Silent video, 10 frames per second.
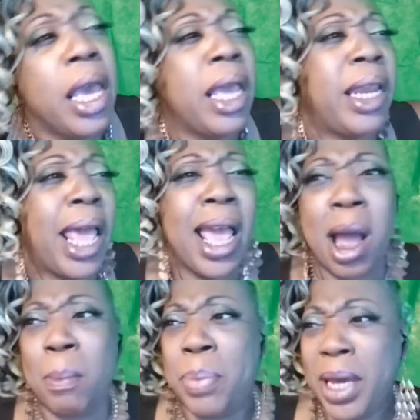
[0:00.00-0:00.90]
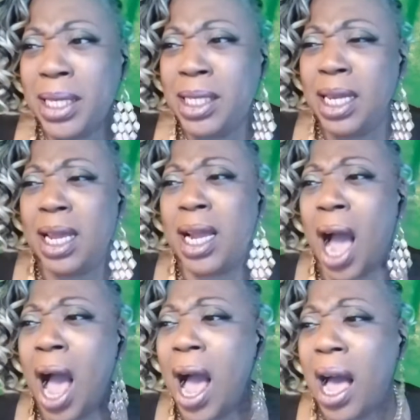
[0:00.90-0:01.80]
And they are beat to the
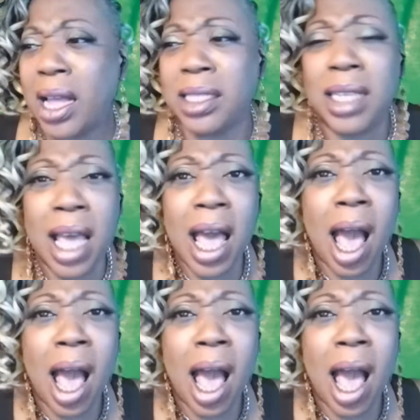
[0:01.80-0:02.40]
gods.